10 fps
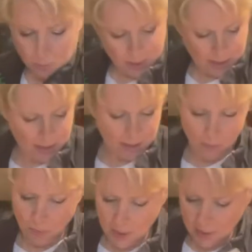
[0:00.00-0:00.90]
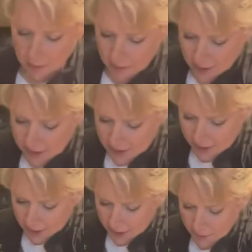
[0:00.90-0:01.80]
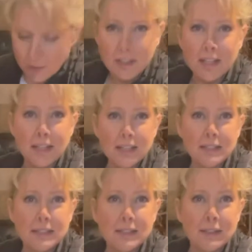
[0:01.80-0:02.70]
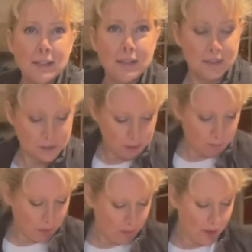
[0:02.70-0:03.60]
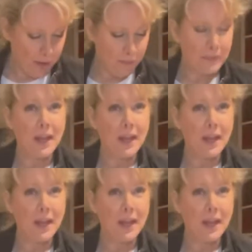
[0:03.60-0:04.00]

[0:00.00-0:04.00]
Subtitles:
we will continue this tomorrow,